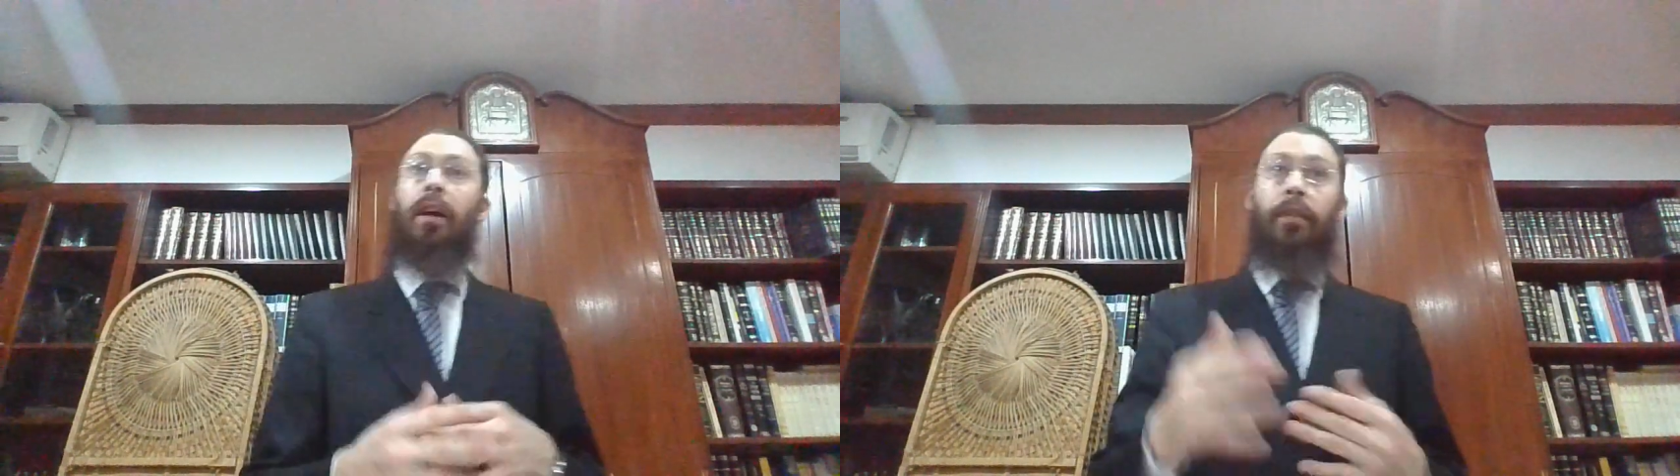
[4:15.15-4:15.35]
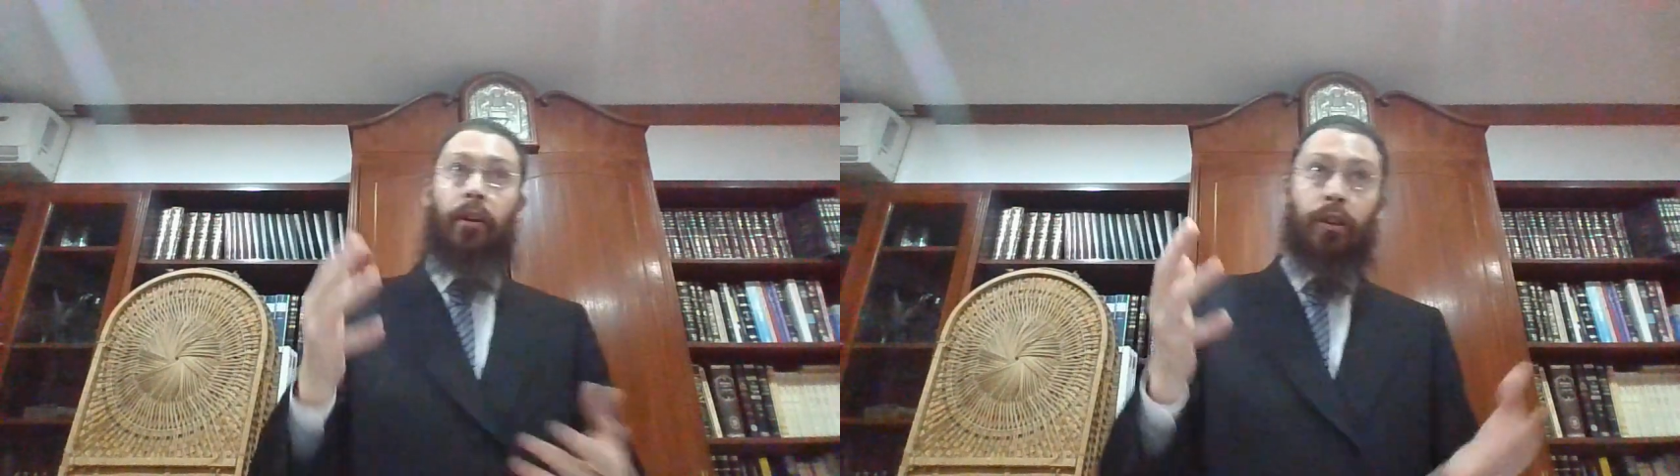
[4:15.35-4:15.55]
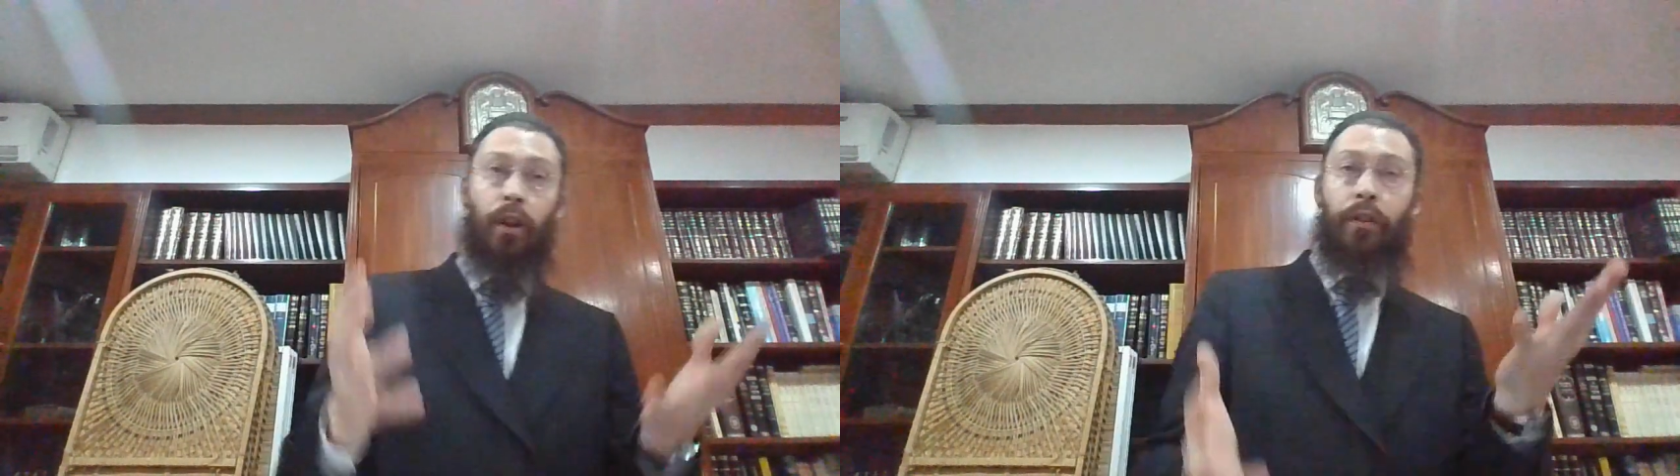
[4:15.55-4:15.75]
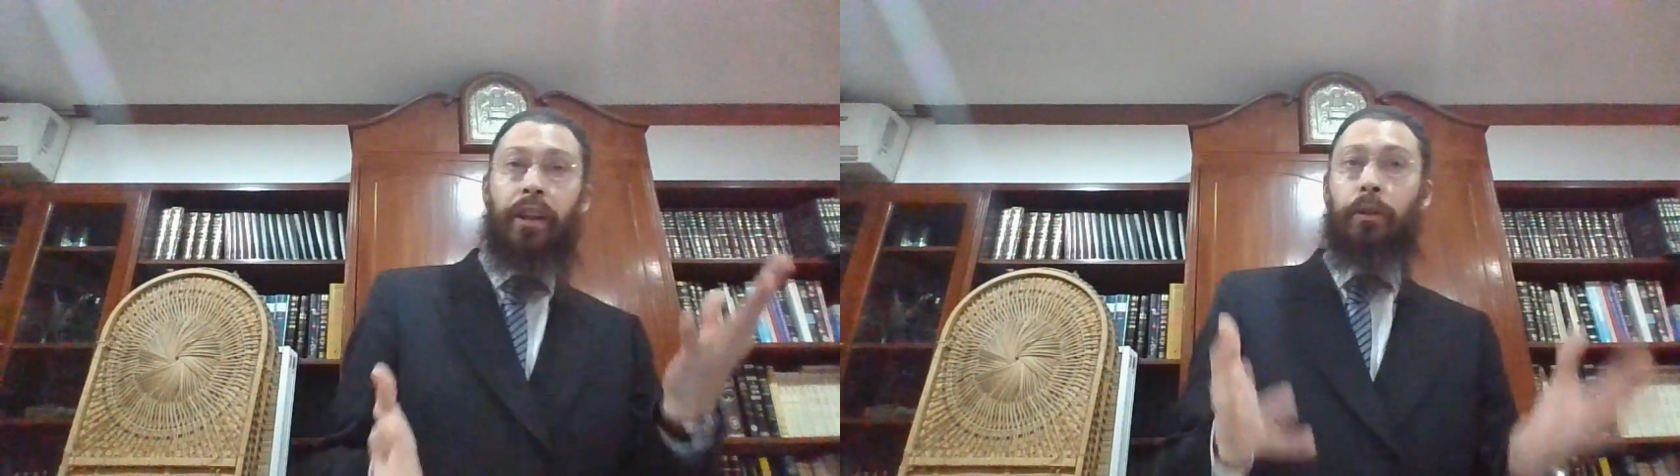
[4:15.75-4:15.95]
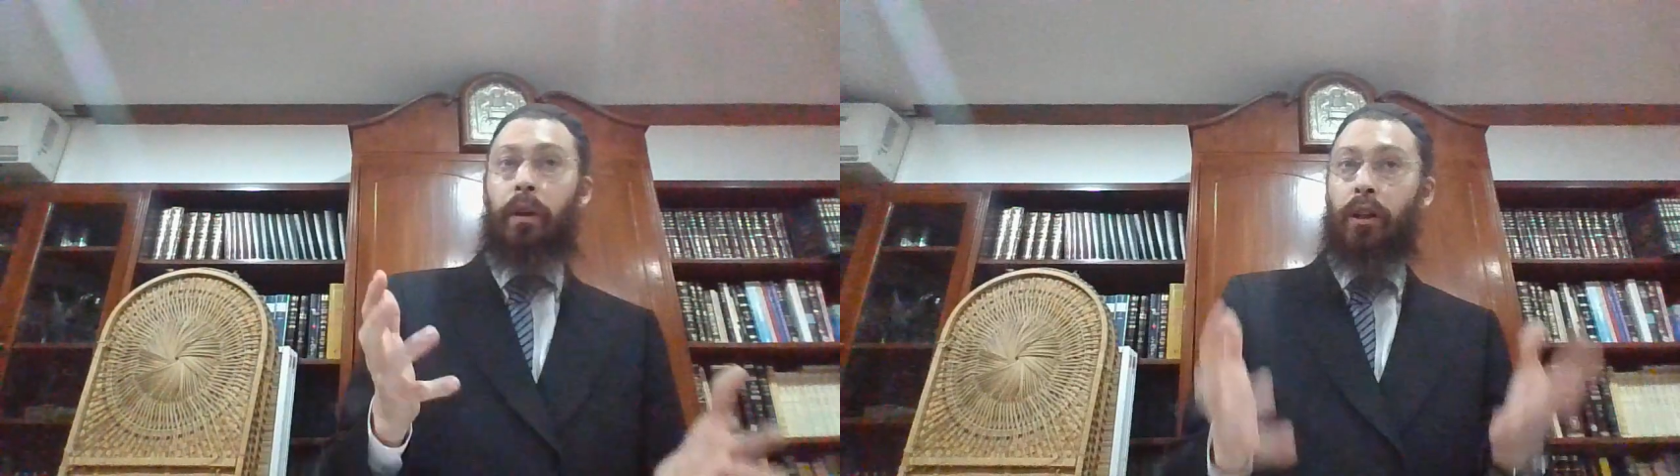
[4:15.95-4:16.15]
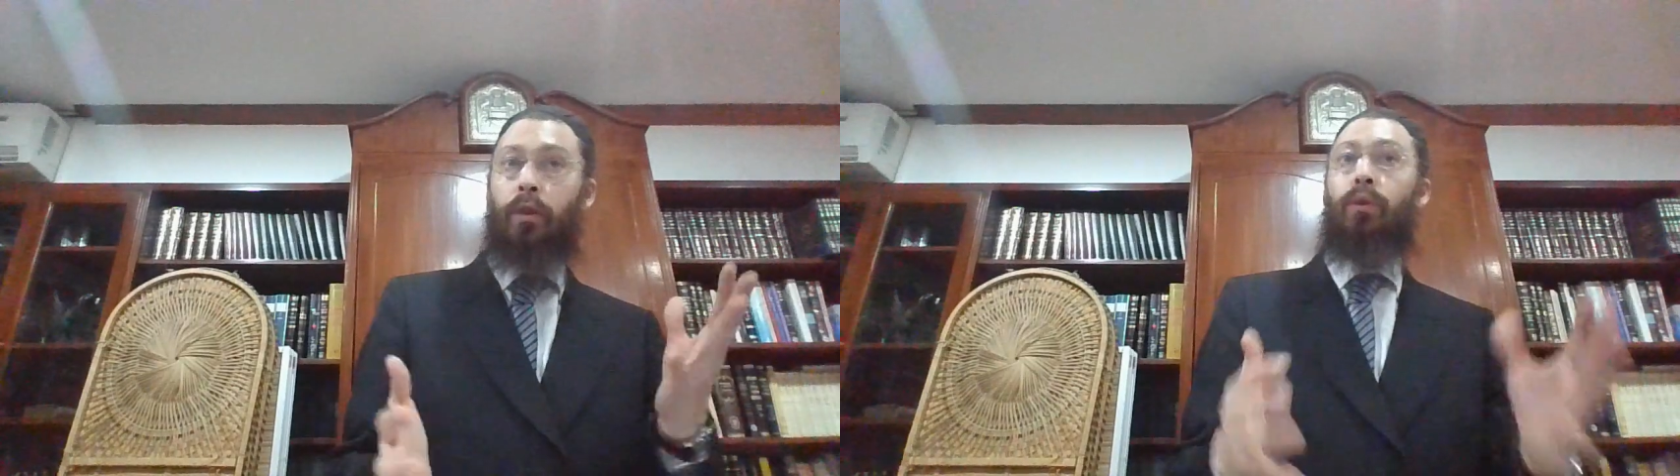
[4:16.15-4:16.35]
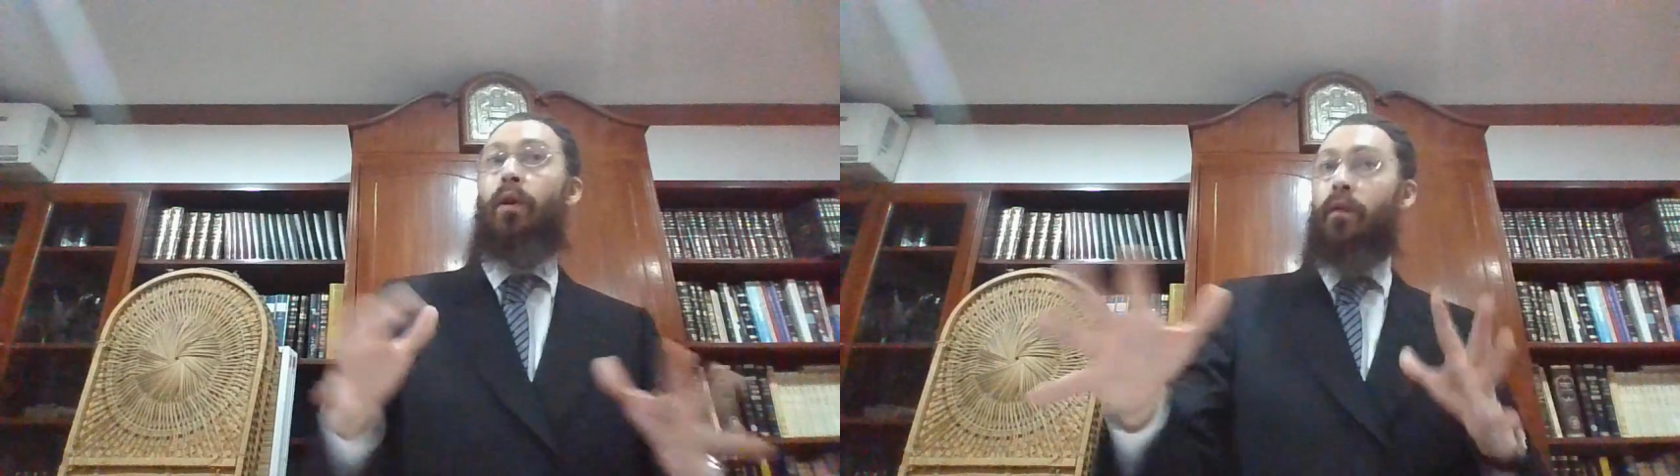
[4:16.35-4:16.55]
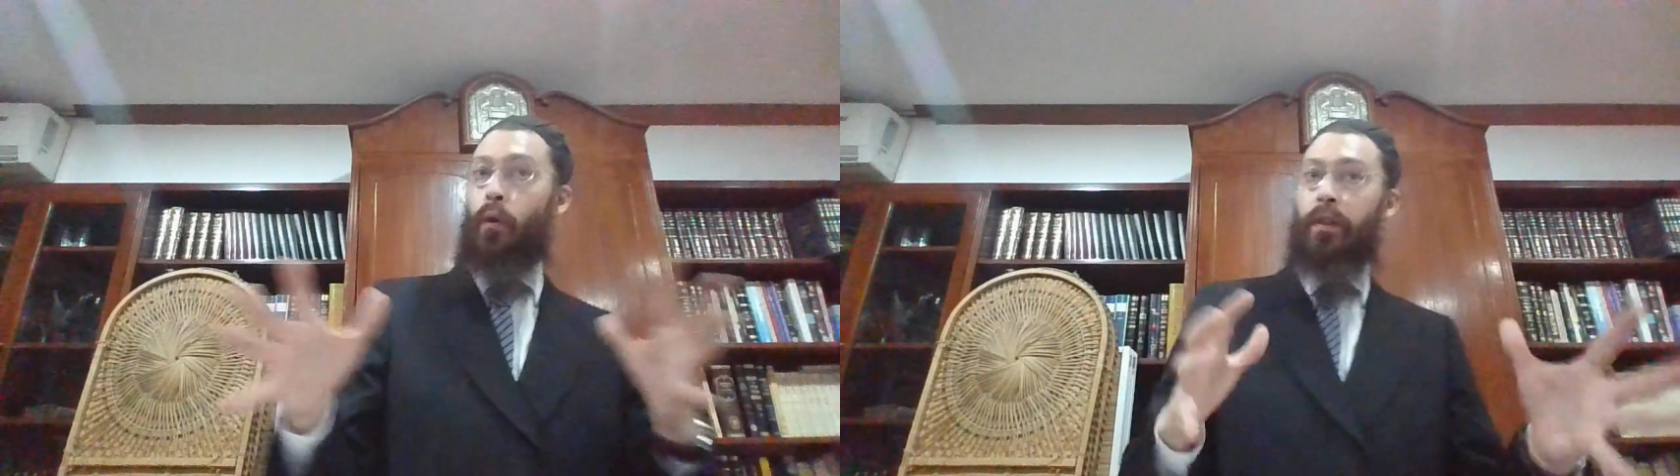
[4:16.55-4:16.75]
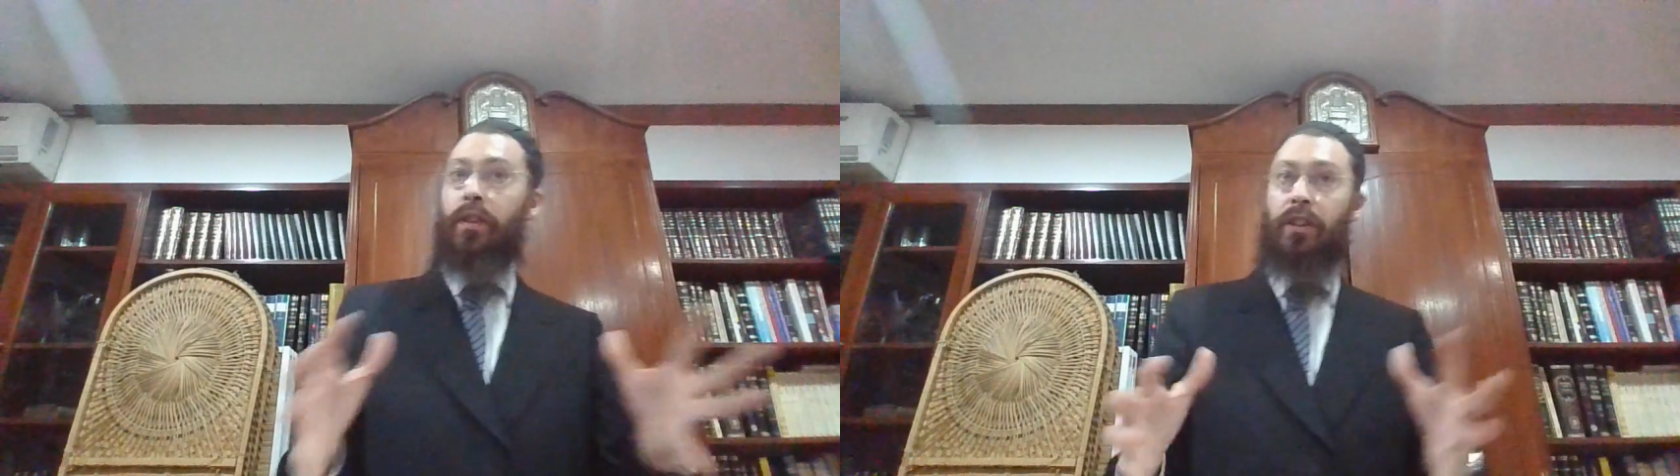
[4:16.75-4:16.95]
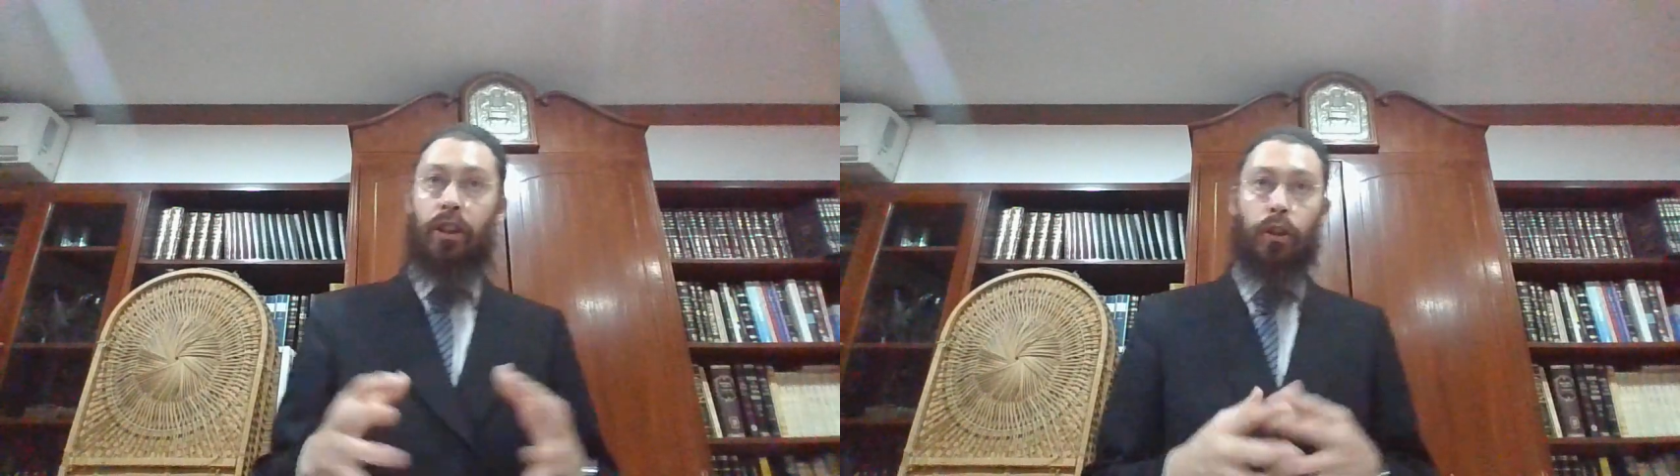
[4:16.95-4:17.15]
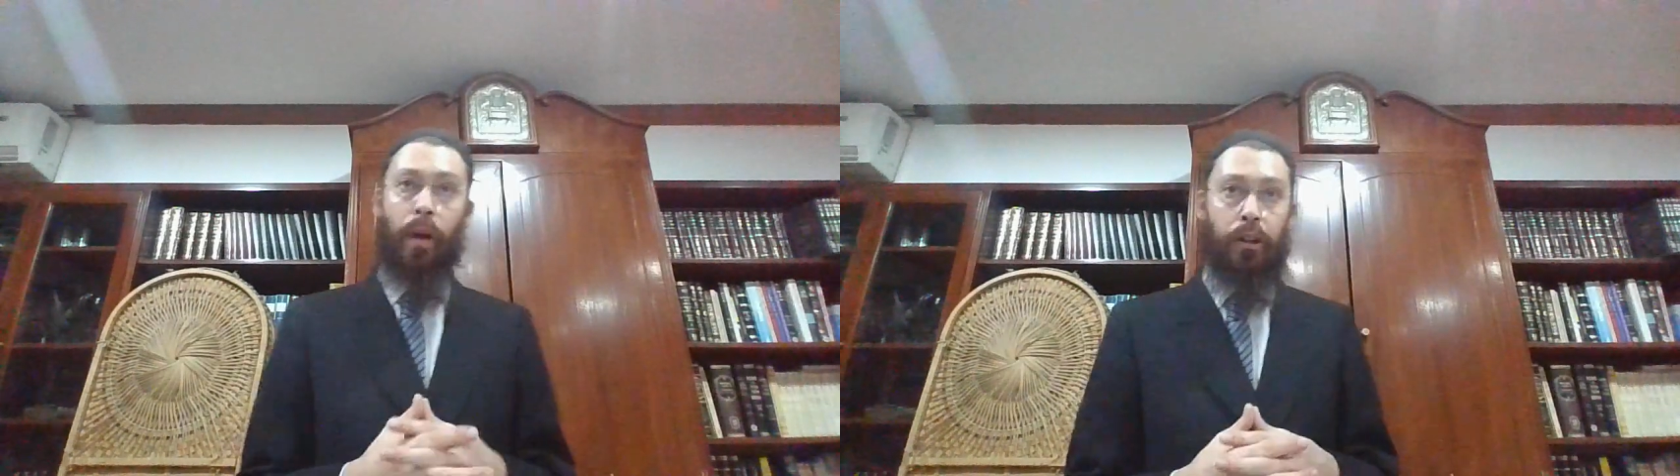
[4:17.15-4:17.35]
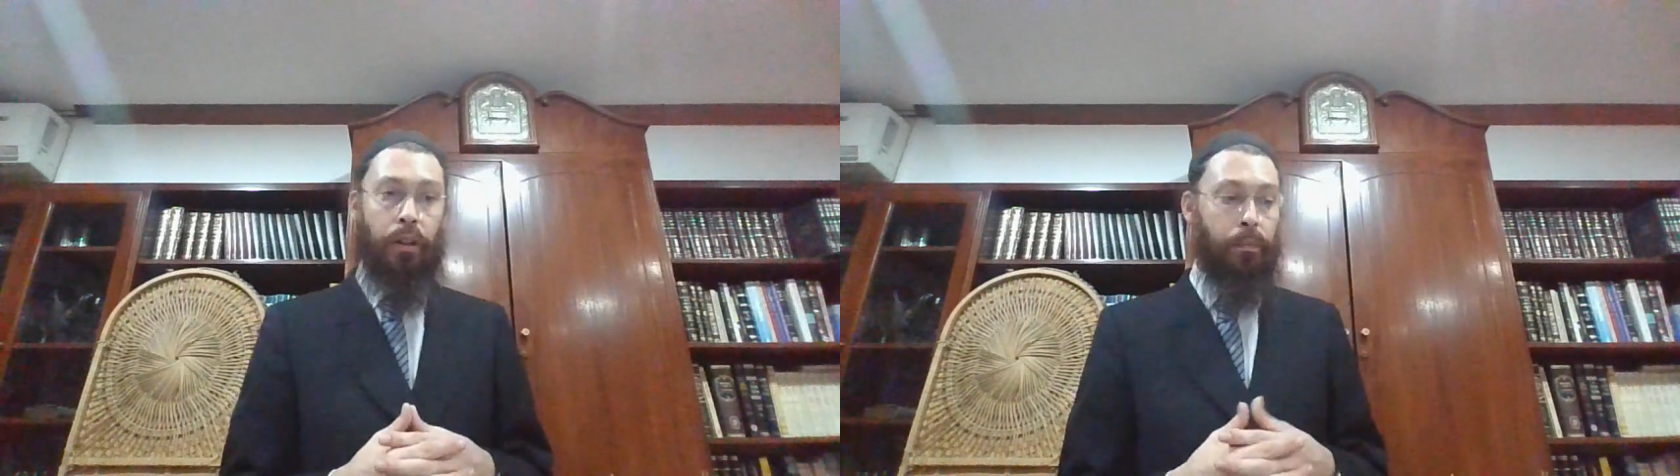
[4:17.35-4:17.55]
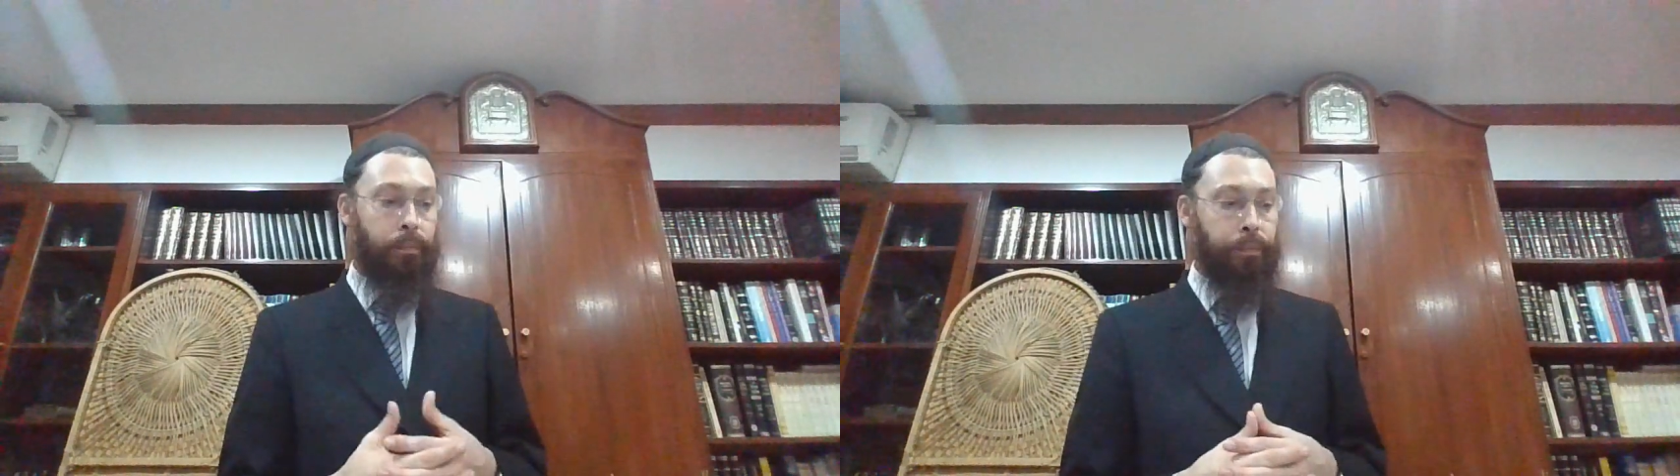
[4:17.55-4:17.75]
there are certain things we can do to avoid this situation.